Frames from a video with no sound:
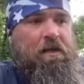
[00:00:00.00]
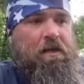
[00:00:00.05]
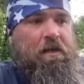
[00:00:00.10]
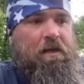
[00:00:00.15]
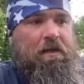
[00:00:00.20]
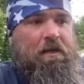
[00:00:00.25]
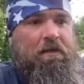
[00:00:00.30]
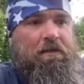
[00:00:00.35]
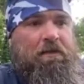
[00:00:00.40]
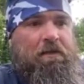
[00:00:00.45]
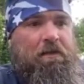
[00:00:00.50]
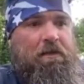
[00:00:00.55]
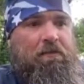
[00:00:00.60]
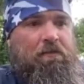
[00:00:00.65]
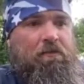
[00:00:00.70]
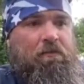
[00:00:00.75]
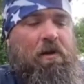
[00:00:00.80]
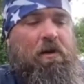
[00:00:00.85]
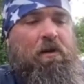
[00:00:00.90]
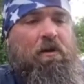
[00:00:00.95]
uh,
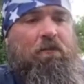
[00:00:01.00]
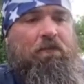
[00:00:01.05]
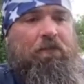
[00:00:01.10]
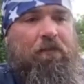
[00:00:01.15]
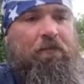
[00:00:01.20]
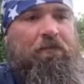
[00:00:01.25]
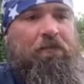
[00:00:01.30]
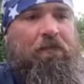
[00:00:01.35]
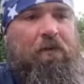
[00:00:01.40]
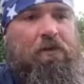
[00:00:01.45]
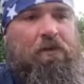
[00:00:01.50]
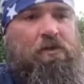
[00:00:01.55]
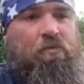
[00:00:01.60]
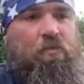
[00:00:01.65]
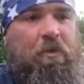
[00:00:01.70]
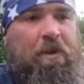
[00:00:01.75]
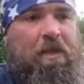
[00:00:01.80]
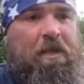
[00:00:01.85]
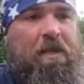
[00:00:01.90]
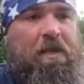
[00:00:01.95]
well, for the first
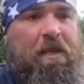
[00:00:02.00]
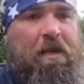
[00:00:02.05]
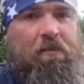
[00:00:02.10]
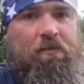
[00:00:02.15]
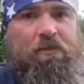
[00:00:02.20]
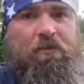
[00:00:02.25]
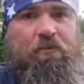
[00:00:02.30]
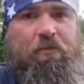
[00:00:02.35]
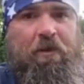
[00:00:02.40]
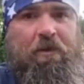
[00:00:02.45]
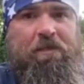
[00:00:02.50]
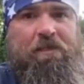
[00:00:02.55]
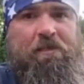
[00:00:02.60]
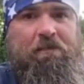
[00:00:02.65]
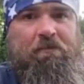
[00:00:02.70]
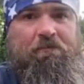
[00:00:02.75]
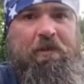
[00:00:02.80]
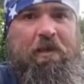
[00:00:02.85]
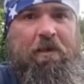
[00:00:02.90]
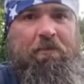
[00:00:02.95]
week, I was with
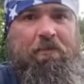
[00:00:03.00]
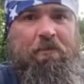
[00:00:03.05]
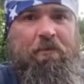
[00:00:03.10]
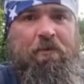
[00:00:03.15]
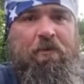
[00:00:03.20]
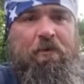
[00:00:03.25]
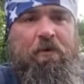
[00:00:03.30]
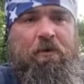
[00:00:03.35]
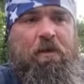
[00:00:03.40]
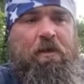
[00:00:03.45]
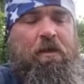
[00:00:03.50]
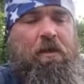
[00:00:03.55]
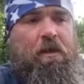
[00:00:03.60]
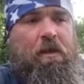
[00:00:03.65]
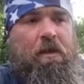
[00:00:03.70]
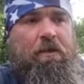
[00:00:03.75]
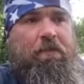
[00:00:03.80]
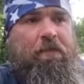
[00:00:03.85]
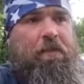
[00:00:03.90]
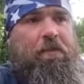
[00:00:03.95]
some people,
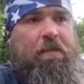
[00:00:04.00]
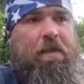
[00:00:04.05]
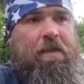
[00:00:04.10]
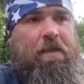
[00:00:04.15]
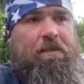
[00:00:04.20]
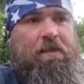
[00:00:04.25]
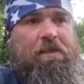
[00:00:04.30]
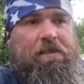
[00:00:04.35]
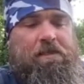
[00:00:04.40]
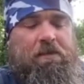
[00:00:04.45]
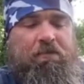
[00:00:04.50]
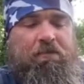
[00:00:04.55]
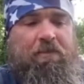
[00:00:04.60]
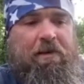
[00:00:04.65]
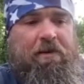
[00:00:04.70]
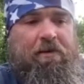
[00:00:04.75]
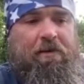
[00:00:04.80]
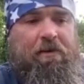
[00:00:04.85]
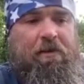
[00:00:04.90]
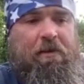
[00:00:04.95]
and then they
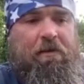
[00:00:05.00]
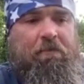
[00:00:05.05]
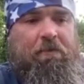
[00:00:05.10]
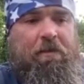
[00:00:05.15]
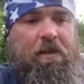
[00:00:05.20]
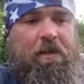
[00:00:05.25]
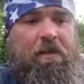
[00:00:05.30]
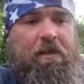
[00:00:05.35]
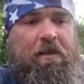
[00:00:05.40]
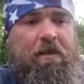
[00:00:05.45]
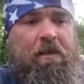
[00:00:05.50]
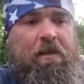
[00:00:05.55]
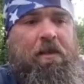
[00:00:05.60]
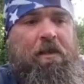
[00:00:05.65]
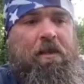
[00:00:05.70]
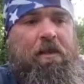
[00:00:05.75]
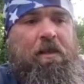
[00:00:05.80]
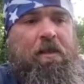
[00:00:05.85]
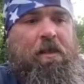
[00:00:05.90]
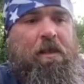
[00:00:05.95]
disappeared on me,
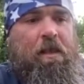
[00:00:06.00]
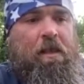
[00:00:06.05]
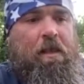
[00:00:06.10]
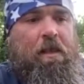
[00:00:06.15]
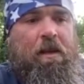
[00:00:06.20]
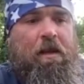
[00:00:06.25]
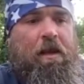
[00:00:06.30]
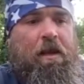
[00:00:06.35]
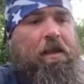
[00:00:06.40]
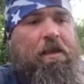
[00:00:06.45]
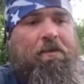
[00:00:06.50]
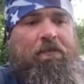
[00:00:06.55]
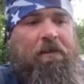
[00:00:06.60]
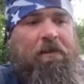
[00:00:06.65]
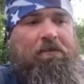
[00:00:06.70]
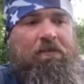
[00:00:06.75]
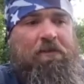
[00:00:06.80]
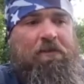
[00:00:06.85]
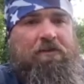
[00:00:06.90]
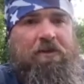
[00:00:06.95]
and I haven't
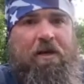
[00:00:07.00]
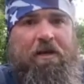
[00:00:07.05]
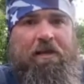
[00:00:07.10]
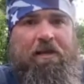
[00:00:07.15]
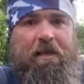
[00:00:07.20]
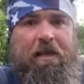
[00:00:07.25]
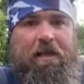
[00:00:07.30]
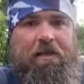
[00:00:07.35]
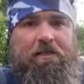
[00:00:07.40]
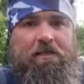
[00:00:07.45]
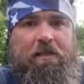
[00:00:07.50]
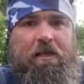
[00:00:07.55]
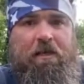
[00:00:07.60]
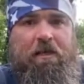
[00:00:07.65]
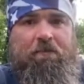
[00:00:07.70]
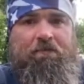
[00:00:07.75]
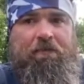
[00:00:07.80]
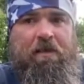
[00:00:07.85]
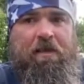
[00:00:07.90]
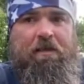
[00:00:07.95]
even tried to catch
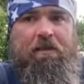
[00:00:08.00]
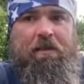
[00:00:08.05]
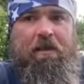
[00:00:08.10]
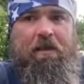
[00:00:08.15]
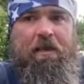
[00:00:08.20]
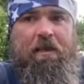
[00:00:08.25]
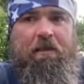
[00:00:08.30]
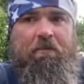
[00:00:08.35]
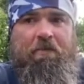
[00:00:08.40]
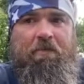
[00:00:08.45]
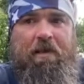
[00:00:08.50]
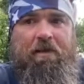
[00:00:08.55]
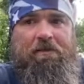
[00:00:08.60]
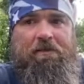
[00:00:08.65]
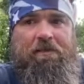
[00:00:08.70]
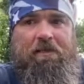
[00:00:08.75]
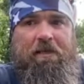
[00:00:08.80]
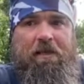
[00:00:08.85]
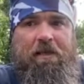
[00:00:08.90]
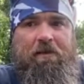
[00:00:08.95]
up. They keep
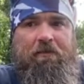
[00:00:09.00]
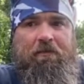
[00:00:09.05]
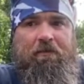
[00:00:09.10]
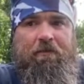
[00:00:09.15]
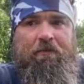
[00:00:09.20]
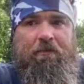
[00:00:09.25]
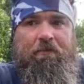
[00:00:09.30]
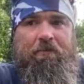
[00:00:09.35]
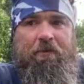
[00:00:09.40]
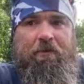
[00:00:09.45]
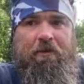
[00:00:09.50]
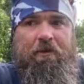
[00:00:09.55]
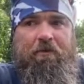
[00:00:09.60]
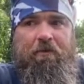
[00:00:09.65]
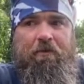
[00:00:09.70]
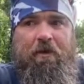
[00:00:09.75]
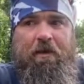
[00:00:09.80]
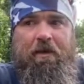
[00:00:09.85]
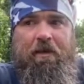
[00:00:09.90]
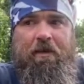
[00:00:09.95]
bouncing down river pretty
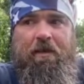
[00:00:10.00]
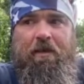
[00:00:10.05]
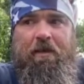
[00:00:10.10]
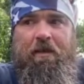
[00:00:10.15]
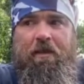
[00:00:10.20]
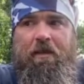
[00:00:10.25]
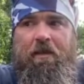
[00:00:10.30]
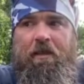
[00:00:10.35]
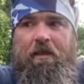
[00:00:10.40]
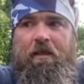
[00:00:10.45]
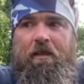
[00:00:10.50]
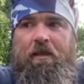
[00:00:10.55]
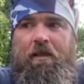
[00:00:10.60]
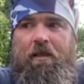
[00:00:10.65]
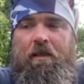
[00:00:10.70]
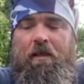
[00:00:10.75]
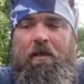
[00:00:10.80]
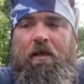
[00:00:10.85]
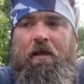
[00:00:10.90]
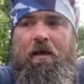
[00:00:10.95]
quick.
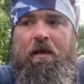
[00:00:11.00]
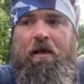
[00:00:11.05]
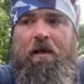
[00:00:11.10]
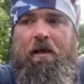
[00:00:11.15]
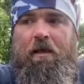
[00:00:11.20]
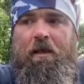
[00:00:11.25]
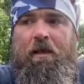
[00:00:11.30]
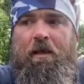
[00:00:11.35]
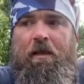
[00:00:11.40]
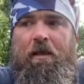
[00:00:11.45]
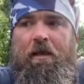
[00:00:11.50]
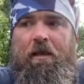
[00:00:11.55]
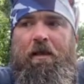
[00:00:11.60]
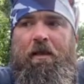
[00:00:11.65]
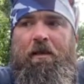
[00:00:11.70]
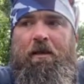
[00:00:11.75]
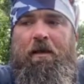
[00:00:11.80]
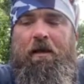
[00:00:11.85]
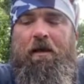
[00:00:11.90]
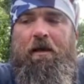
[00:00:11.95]

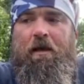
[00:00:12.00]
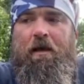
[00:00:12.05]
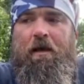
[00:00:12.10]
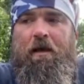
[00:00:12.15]
And